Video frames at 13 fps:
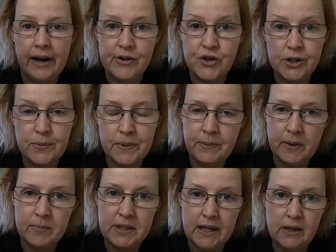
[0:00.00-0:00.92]
I just want
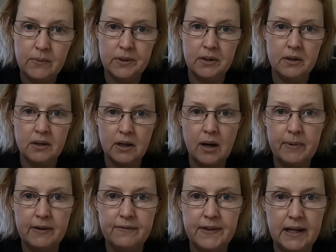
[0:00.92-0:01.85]
to update you on a
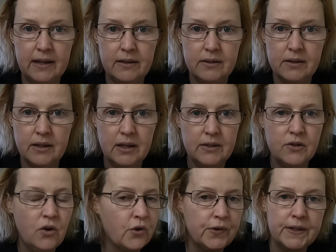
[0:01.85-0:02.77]
couple of things that is
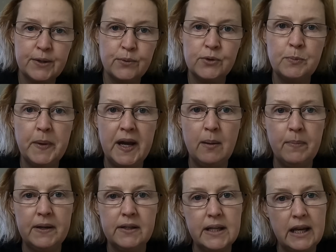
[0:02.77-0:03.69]
not critical to
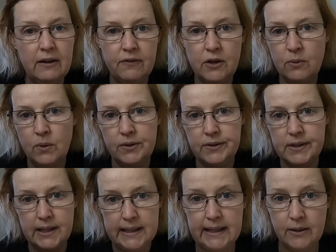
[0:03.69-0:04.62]
PIP. It's if you
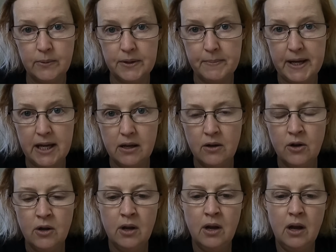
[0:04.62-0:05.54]
want to link with me.
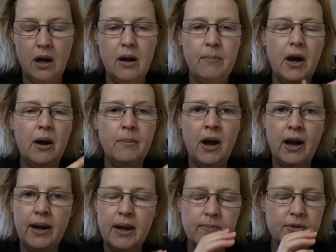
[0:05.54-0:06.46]

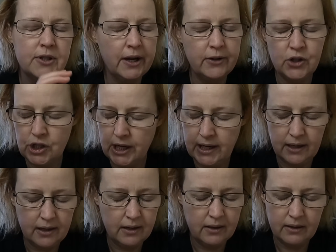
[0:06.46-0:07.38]
I am so
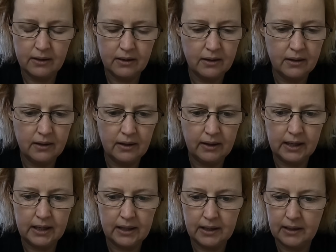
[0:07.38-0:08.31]
shit at,
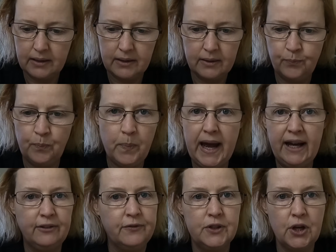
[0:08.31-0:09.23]
like,
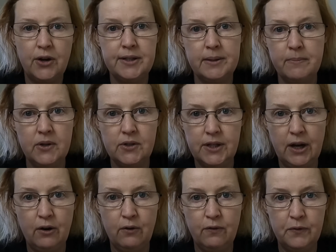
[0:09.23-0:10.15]
advertising
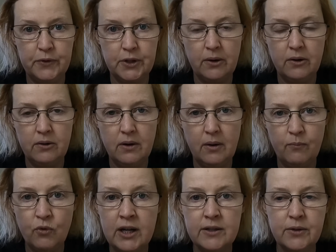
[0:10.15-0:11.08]
myself, so
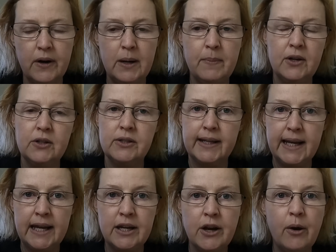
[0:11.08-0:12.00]
I'm really sorry, but to
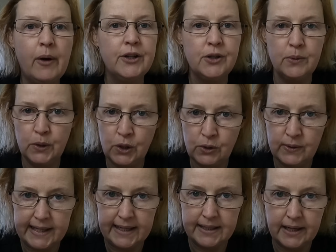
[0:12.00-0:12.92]
let you know, I do a
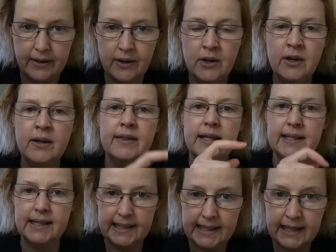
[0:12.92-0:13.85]
newsletter.
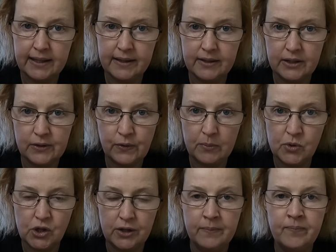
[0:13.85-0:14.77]
There's a link in the
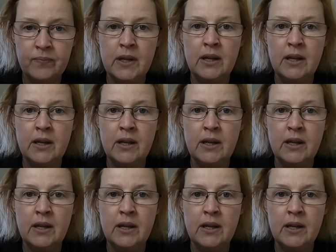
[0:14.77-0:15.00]
description.